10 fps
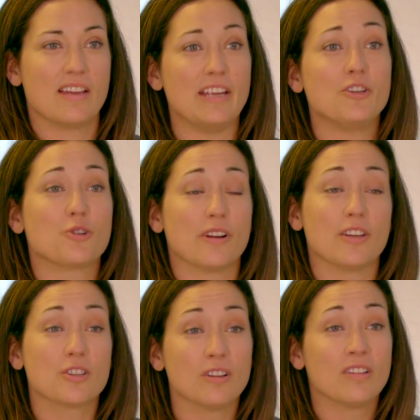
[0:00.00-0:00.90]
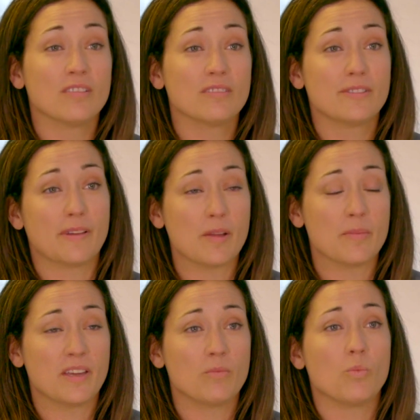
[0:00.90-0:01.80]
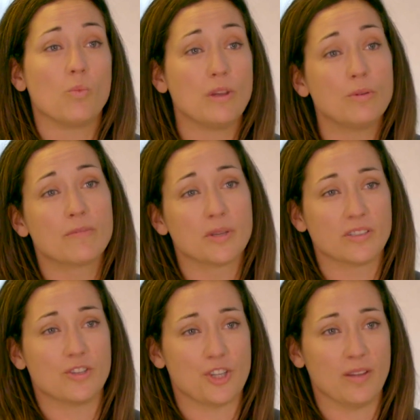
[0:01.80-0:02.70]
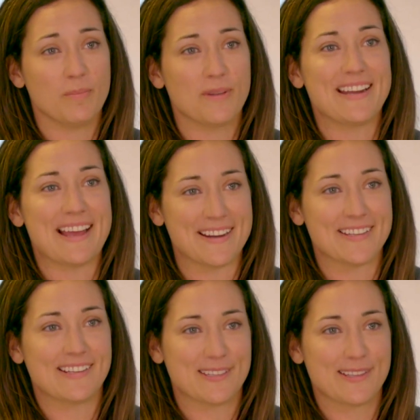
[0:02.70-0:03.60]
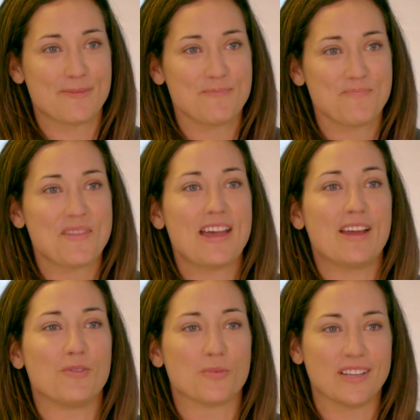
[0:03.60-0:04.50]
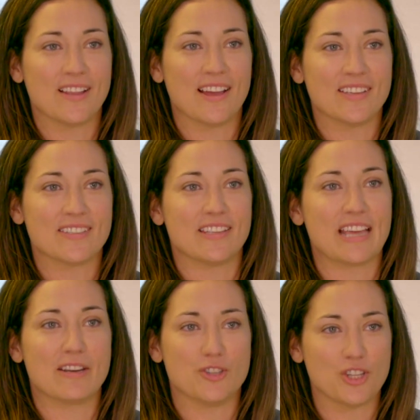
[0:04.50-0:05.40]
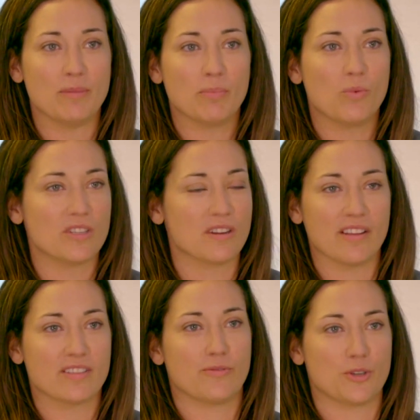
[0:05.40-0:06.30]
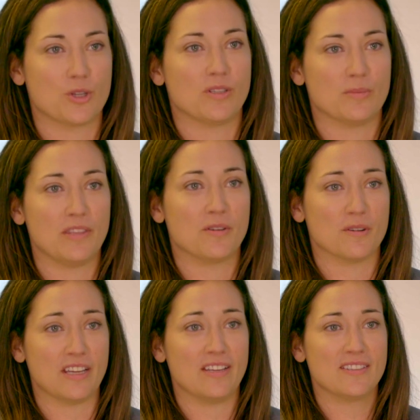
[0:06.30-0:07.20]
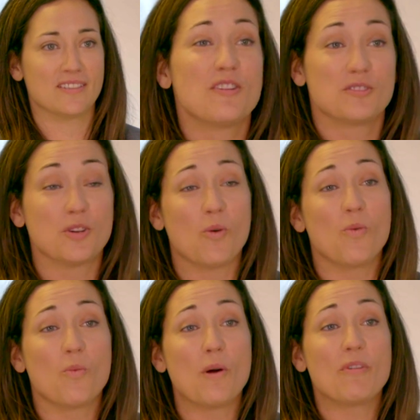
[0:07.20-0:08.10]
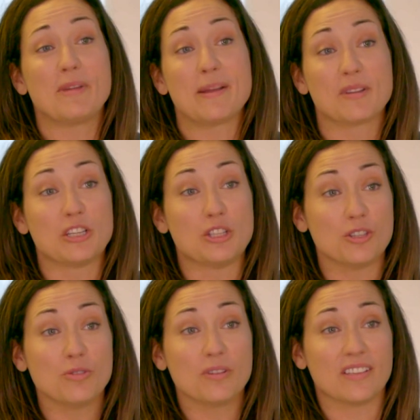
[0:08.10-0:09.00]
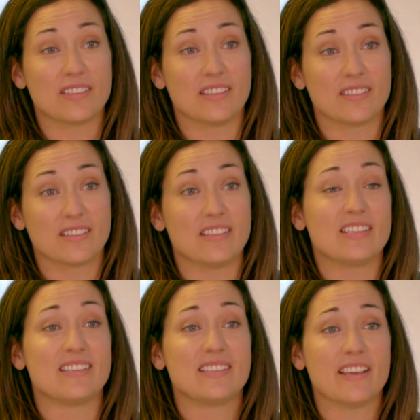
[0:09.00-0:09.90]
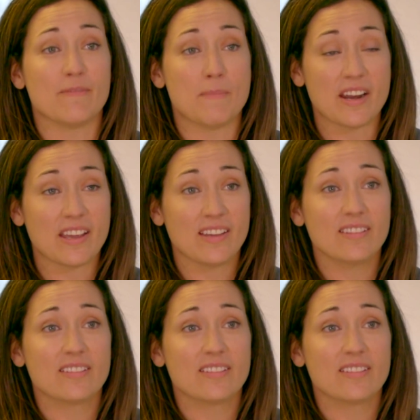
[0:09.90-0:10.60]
In traditional development, we would have built a Jeep and handed it to them and realized that that Jeep was not sufficient to meet their needs. So what we've been able to do in this instance is save money,